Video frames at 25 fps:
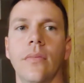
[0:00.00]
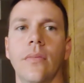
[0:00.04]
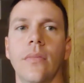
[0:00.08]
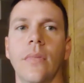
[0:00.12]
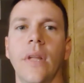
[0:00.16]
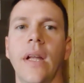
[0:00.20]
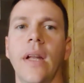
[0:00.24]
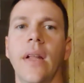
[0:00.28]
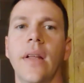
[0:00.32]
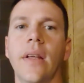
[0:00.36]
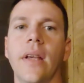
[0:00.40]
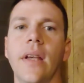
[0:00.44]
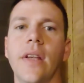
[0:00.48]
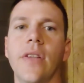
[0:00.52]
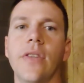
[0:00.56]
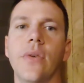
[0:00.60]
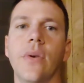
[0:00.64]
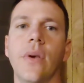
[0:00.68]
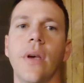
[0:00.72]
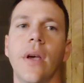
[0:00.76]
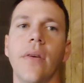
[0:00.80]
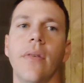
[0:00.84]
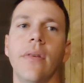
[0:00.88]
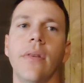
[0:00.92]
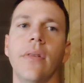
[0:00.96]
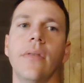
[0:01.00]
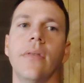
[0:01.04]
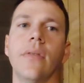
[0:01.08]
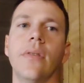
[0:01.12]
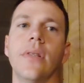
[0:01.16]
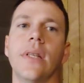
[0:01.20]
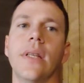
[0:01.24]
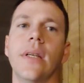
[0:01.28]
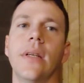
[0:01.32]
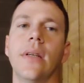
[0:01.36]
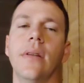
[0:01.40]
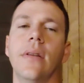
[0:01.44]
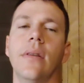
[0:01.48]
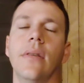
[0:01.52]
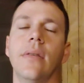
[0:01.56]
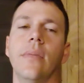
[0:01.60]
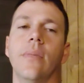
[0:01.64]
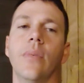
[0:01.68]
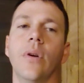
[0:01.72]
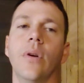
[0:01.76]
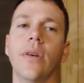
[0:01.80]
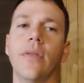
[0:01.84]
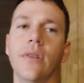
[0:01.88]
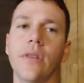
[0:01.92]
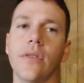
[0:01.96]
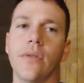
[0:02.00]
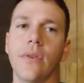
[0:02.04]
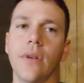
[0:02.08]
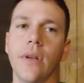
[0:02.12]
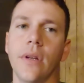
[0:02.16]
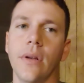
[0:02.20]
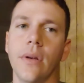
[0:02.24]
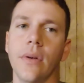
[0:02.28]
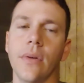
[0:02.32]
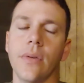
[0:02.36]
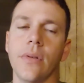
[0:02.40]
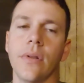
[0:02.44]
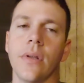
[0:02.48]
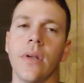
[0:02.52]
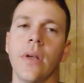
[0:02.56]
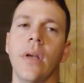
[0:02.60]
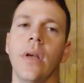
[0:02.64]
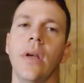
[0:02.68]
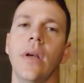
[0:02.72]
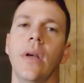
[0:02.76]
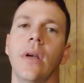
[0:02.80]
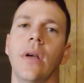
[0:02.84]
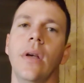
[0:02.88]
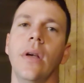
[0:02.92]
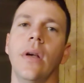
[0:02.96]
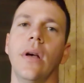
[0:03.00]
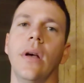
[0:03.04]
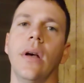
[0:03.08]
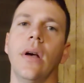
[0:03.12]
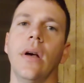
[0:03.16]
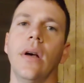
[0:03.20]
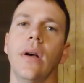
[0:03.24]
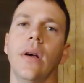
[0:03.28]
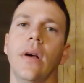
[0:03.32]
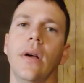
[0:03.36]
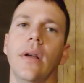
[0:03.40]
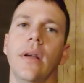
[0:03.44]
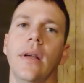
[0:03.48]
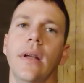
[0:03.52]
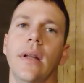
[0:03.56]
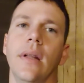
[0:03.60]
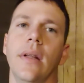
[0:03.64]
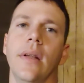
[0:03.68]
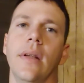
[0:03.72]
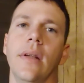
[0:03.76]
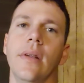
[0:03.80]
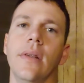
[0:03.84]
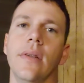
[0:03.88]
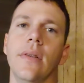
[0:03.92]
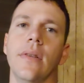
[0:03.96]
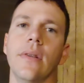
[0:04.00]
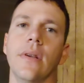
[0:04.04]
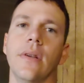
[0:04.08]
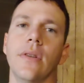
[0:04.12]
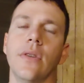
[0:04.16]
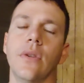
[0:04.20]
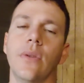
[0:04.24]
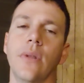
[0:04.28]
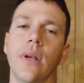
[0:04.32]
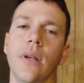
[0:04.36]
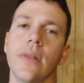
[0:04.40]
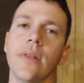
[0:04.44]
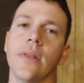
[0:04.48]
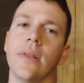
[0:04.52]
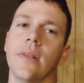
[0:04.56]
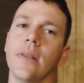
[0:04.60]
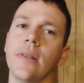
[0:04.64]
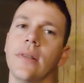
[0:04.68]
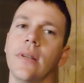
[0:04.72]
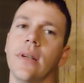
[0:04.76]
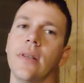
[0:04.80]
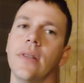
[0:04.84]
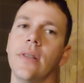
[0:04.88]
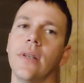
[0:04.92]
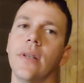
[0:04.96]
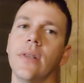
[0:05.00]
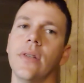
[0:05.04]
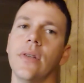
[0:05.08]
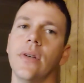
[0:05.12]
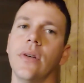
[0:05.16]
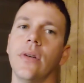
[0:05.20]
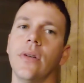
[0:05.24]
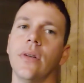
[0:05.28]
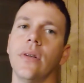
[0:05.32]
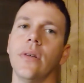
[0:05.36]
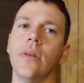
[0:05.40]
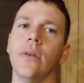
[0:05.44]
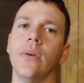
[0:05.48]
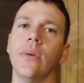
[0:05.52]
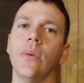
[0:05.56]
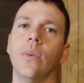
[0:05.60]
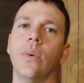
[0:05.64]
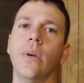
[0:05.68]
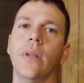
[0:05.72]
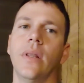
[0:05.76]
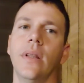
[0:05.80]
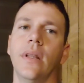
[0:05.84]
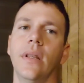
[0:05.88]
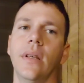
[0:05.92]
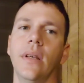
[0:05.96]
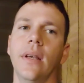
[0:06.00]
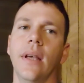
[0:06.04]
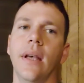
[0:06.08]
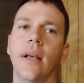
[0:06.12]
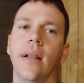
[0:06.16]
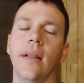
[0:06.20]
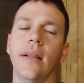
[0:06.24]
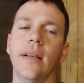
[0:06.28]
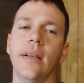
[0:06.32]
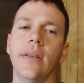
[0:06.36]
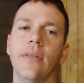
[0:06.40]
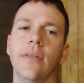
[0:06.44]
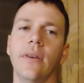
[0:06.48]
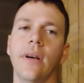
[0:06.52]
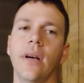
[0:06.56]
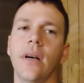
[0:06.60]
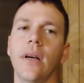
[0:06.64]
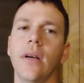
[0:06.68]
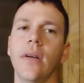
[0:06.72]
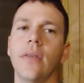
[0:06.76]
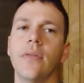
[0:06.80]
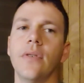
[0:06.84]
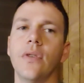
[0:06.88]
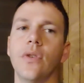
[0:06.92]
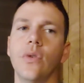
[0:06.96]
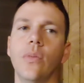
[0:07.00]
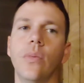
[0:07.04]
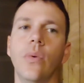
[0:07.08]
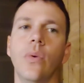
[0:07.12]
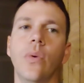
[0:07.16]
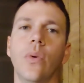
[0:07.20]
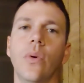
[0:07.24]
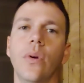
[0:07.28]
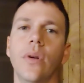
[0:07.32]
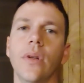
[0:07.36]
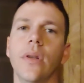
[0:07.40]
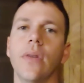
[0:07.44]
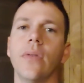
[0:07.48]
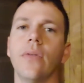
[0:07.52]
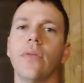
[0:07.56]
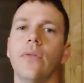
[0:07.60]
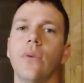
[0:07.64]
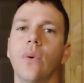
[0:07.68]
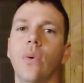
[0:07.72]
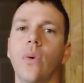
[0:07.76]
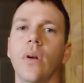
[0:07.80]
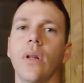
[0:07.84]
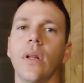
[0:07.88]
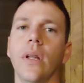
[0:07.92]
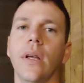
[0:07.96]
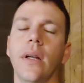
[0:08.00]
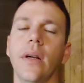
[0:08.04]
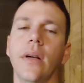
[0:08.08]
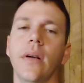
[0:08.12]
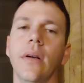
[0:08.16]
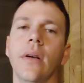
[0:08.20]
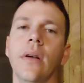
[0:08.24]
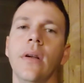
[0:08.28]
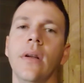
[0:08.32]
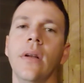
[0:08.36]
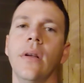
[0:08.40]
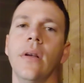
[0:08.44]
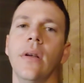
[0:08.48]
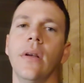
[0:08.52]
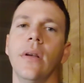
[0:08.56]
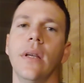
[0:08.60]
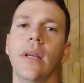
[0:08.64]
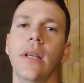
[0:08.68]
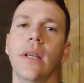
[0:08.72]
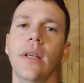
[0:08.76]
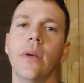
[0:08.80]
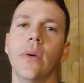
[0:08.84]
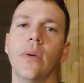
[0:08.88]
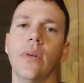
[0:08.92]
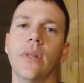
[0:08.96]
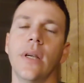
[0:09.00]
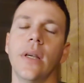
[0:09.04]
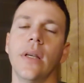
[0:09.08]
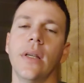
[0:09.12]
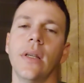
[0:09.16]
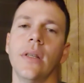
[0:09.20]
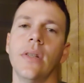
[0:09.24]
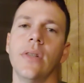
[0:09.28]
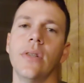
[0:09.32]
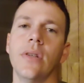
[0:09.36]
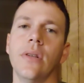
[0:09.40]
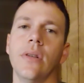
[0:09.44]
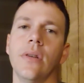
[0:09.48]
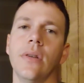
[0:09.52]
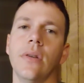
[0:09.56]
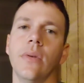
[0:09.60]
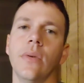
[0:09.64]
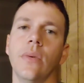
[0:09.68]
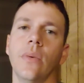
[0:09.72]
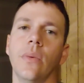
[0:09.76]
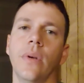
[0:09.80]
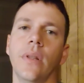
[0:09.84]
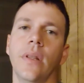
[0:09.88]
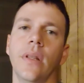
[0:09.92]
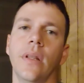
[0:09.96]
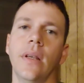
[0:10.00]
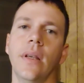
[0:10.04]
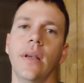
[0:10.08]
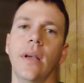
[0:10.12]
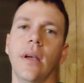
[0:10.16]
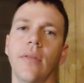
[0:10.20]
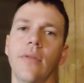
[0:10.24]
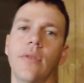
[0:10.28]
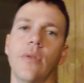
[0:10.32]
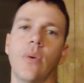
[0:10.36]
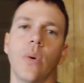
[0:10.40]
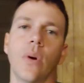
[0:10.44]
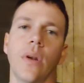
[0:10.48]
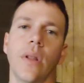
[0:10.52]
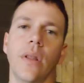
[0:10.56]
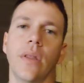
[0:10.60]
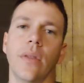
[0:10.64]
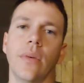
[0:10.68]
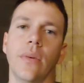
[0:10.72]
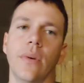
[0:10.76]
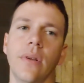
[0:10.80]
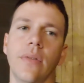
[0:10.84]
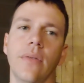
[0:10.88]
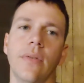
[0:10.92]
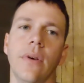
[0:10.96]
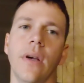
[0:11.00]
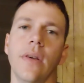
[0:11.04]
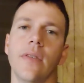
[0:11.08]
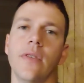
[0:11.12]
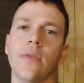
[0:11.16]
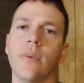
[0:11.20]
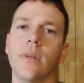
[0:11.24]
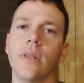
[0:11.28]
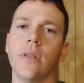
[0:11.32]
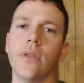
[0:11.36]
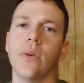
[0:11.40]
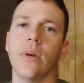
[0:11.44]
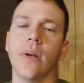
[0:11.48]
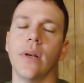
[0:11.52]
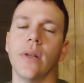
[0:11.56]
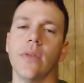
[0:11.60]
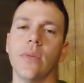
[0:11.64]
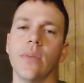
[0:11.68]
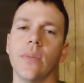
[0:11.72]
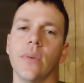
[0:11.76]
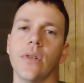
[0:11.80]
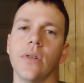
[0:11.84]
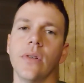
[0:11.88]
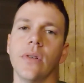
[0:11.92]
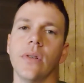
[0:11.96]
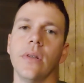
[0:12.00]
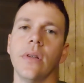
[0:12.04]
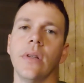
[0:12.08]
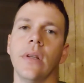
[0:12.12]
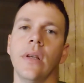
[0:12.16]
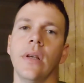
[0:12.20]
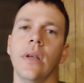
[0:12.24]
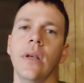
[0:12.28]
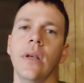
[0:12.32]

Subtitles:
in case you haven't seen previous videos, it is a 2006 HHR with the LE5 2.4 liter Ecotec engine with the F23 5-speed transmission.